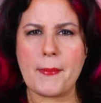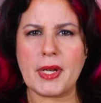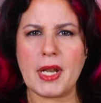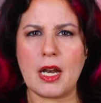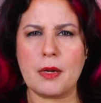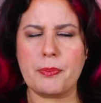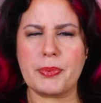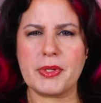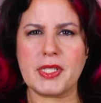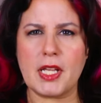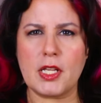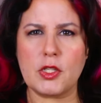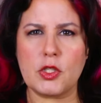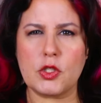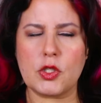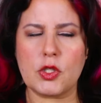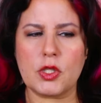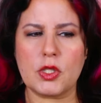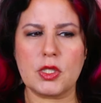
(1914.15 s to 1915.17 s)
100%
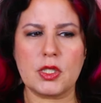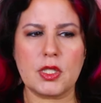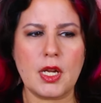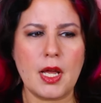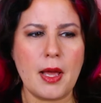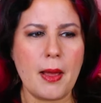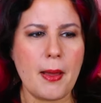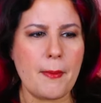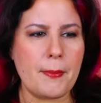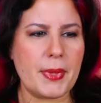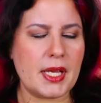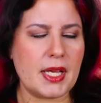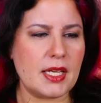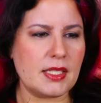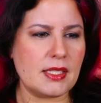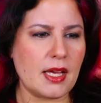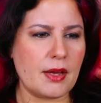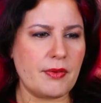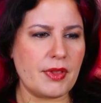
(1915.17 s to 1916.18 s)
certain.
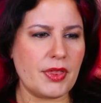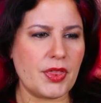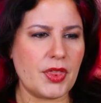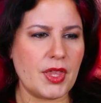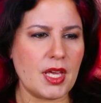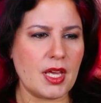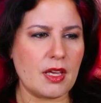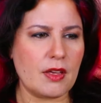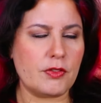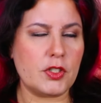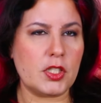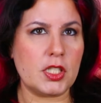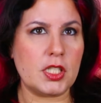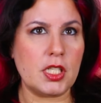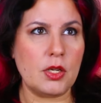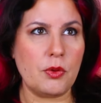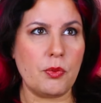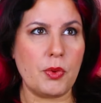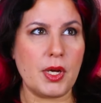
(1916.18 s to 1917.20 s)
Because I would think if
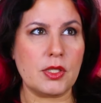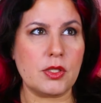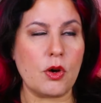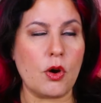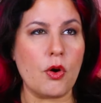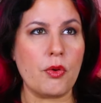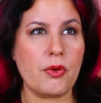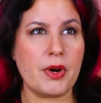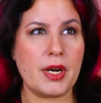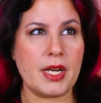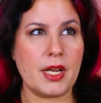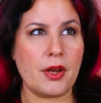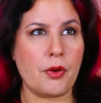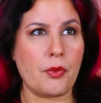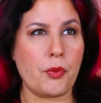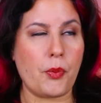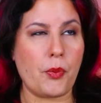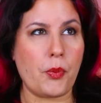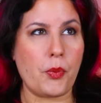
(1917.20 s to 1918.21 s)
she was already
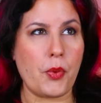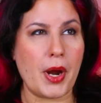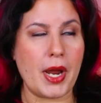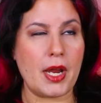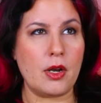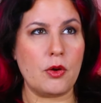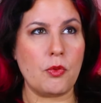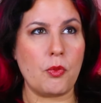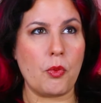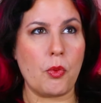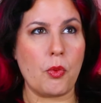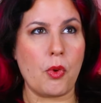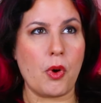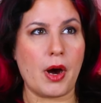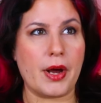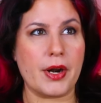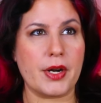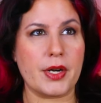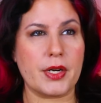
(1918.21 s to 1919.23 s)
a
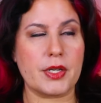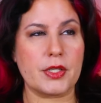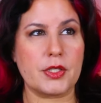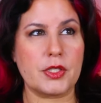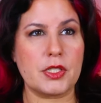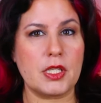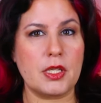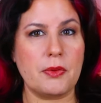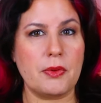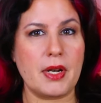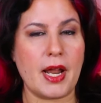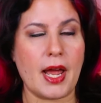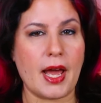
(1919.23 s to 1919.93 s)
rainwater, she would